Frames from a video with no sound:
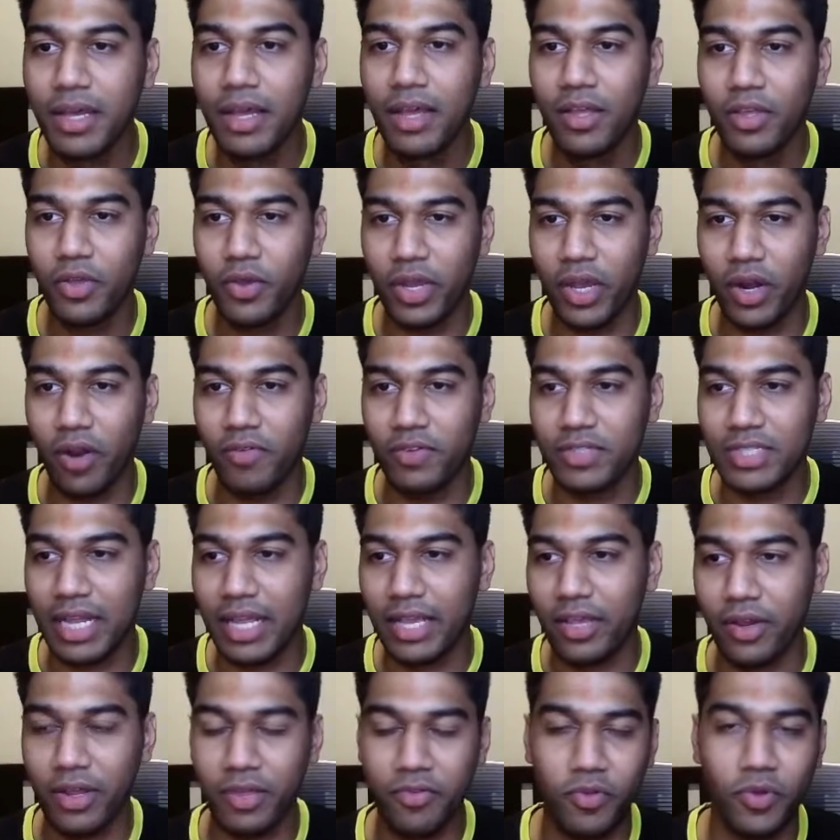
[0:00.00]
You can obviously,
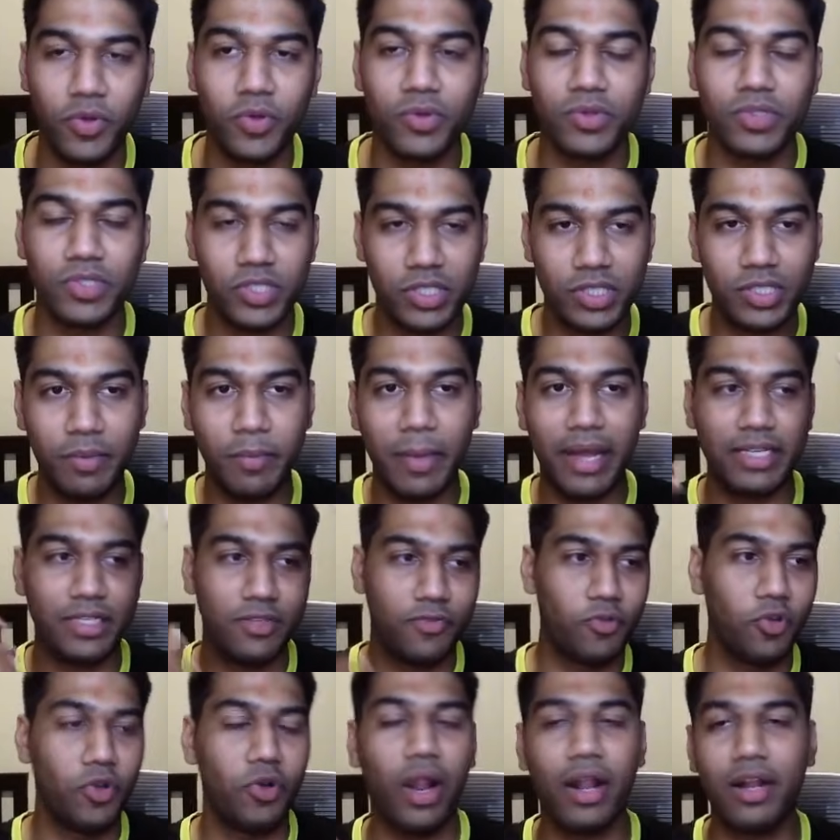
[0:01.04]
if you just imagine if
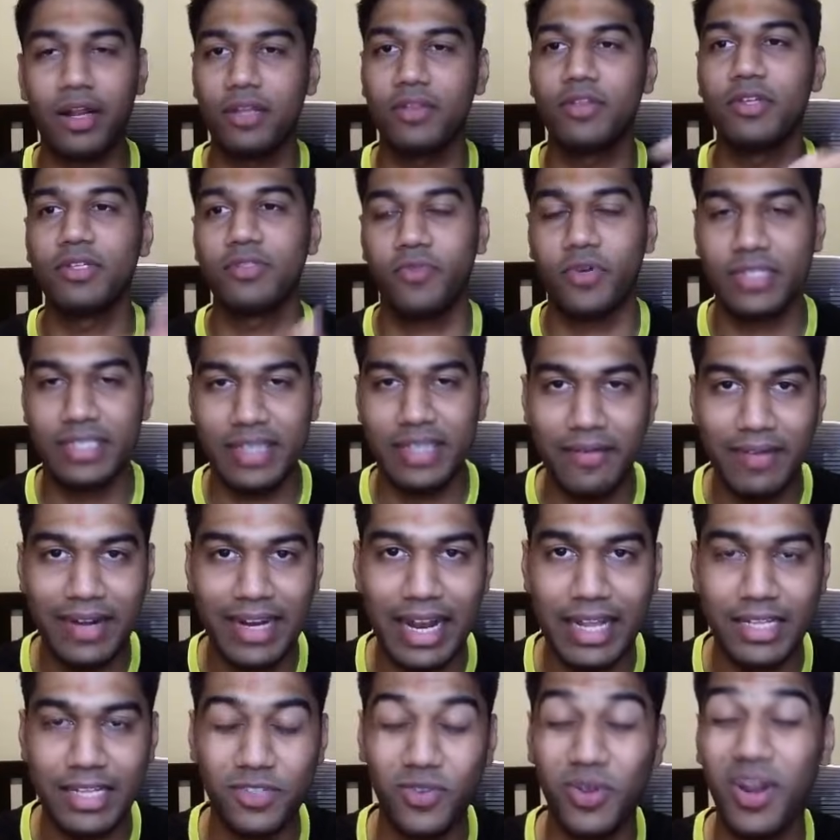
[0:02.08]
you run this for 70
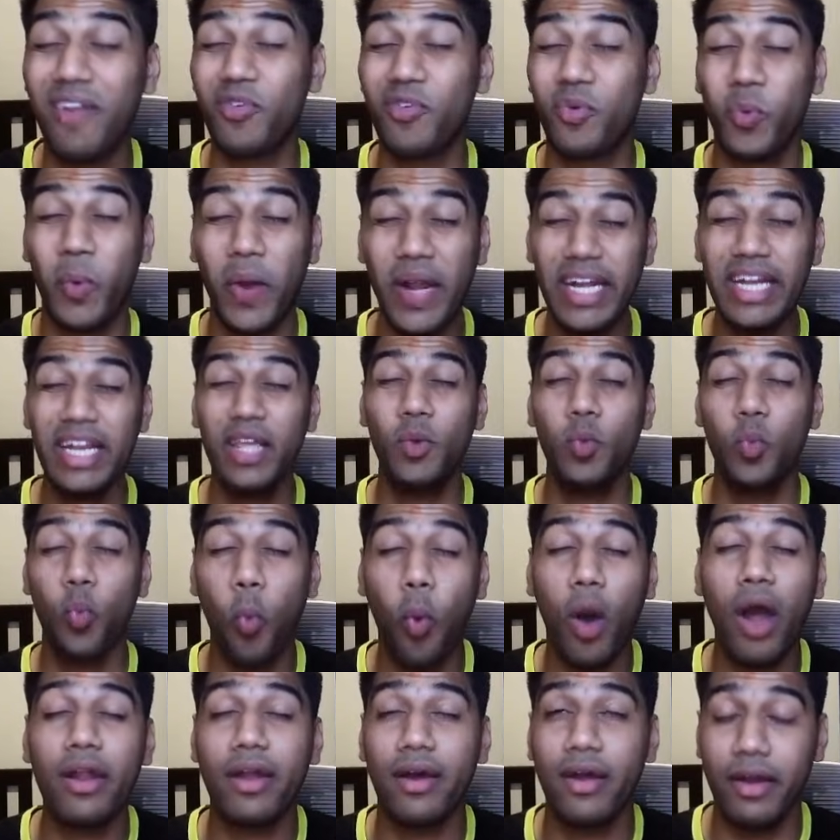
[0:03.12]
links, you'll have
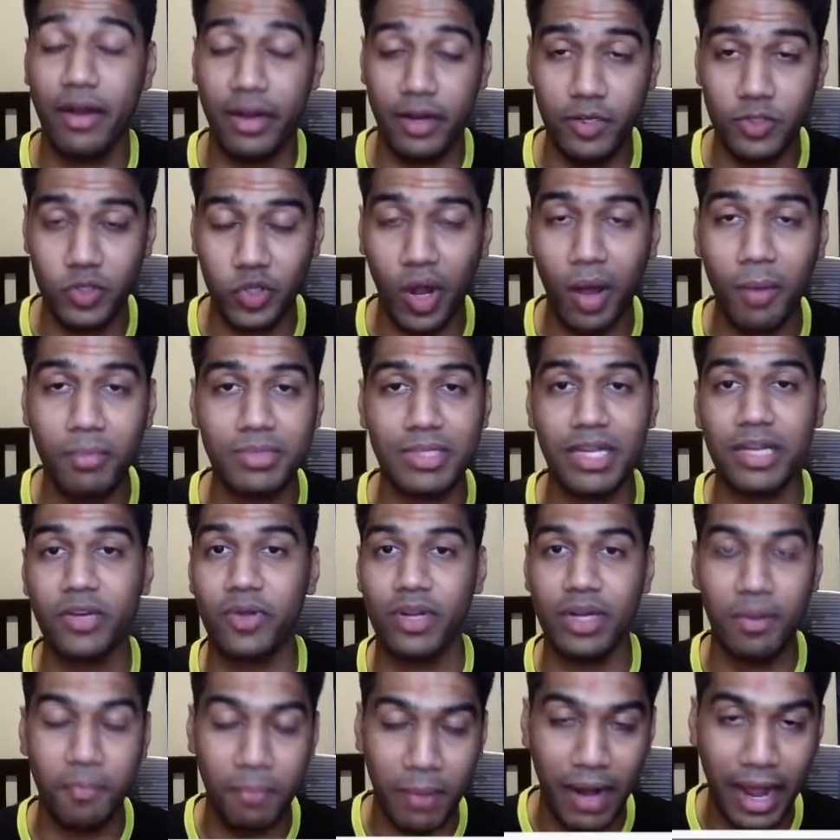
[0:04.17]
2100 jobs that you can
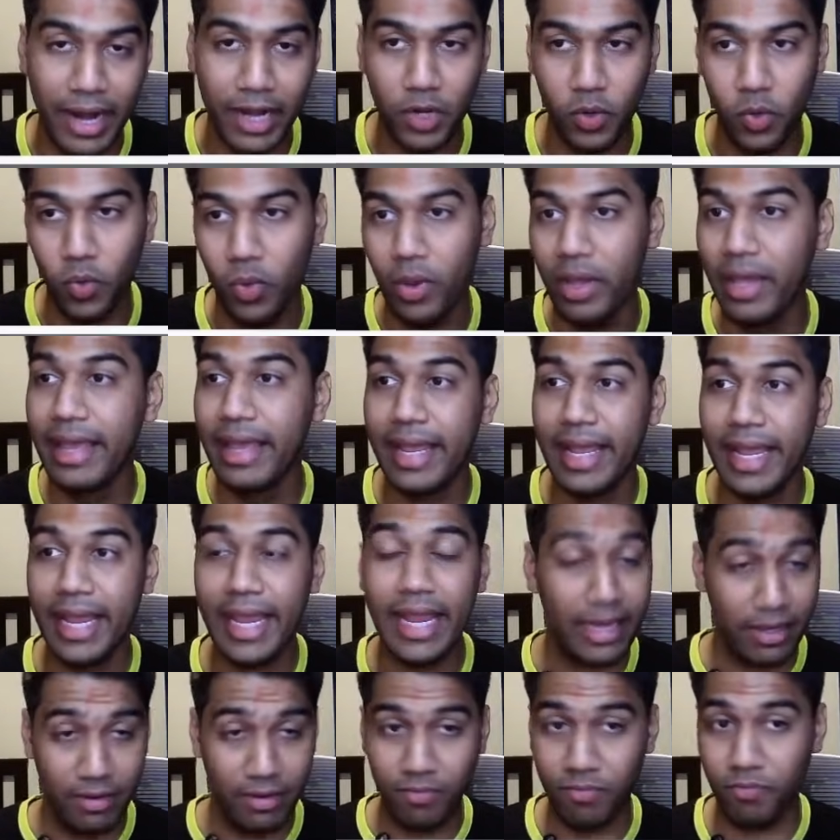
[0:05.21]
apply to
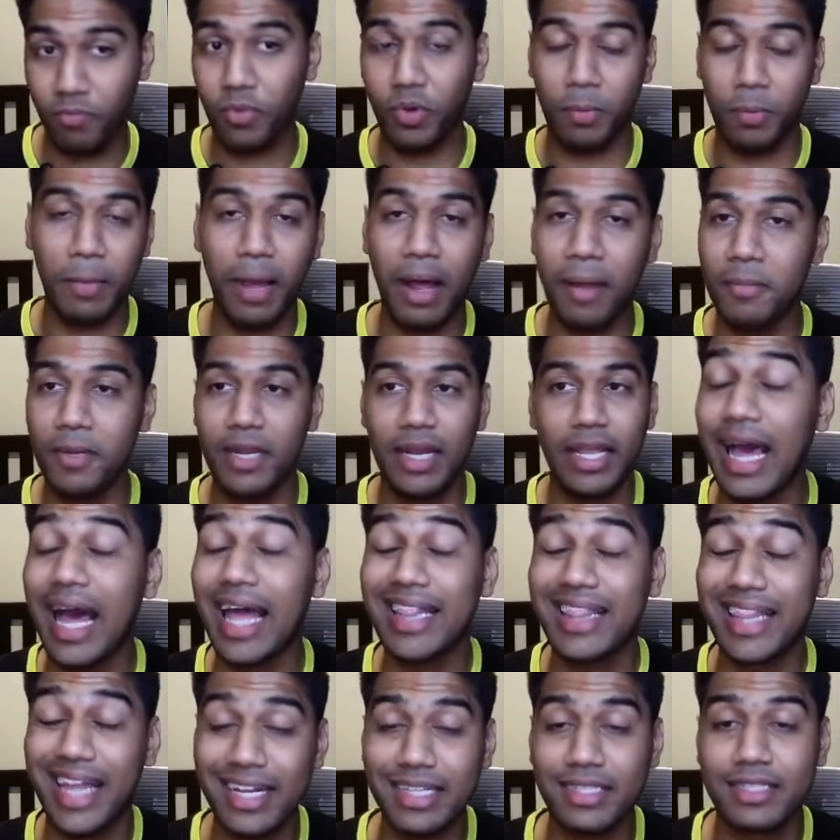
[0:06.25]
in probability,
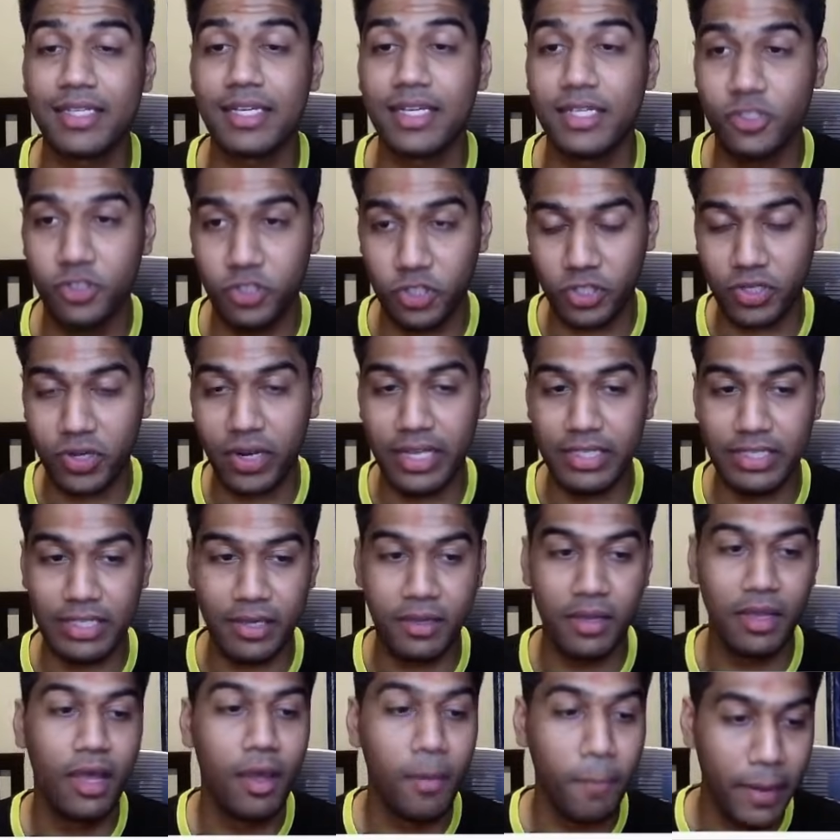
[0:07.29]
and that's just crazy.
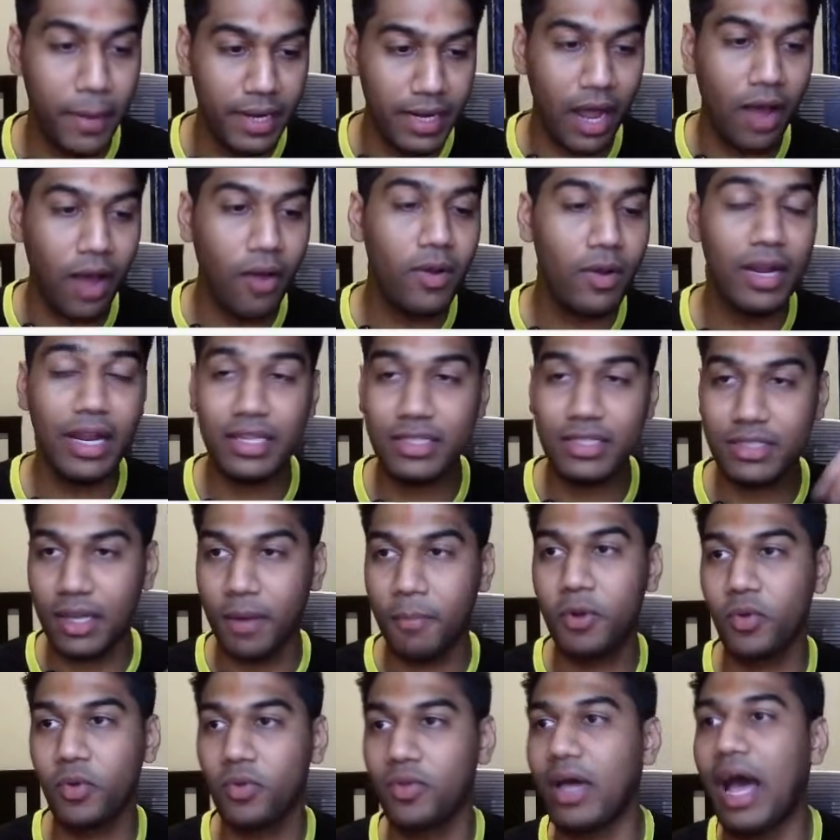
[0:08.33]
But now let's come
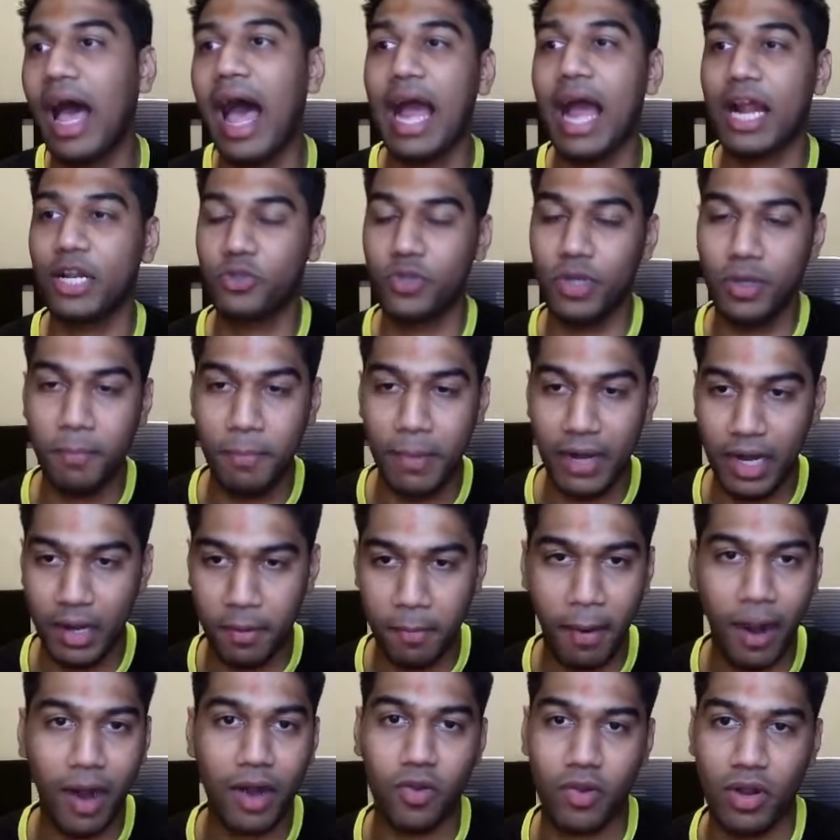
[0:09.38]
to the actual build
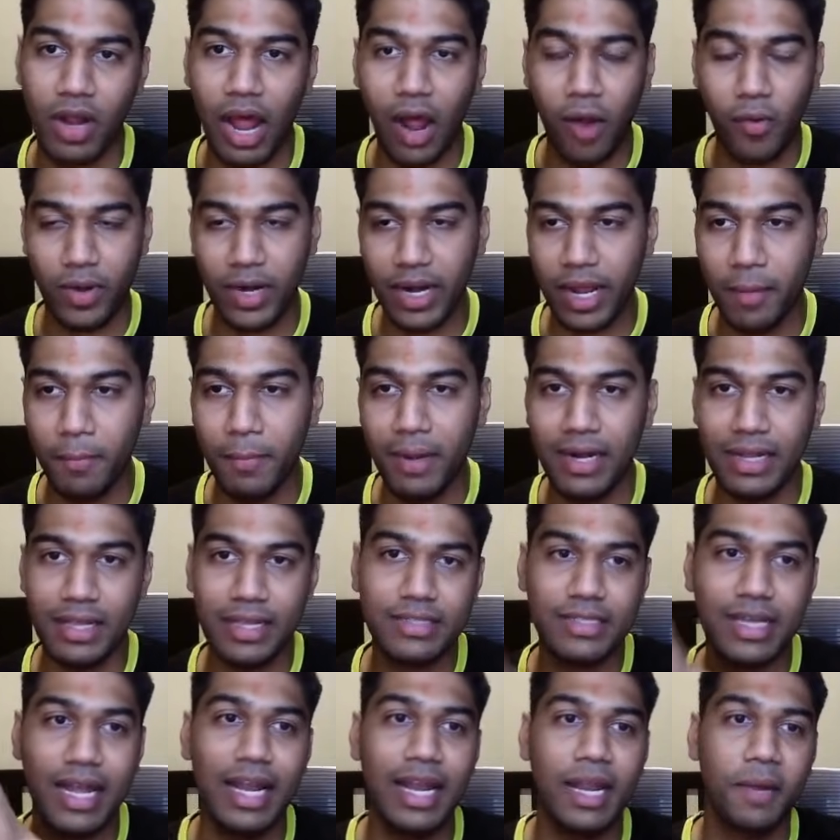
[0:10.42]
part on how did I build this,
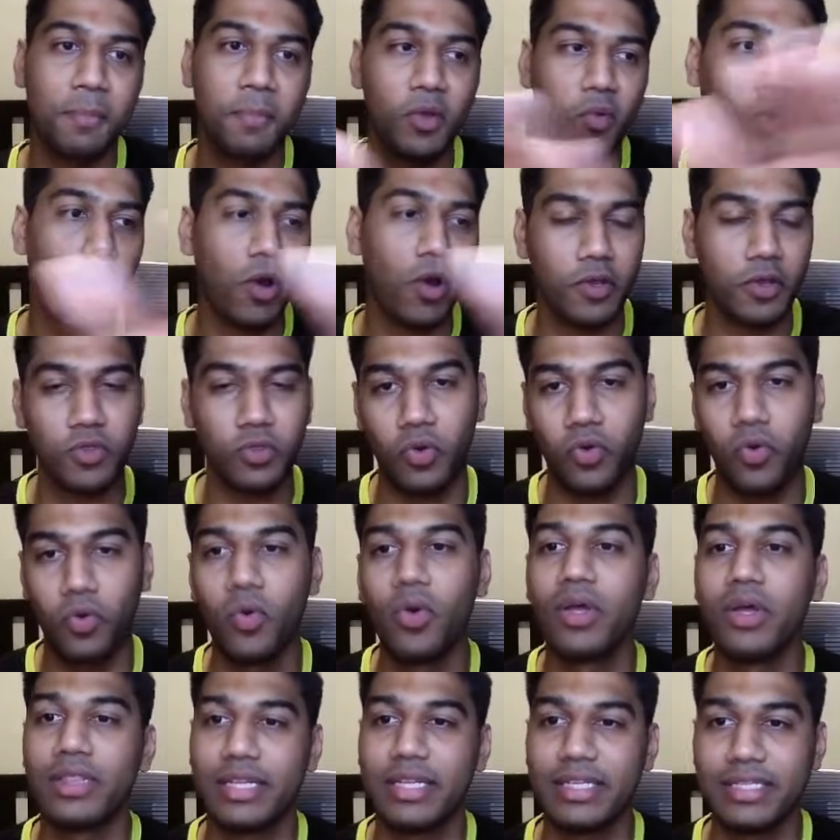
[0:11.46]
and let me walk you through the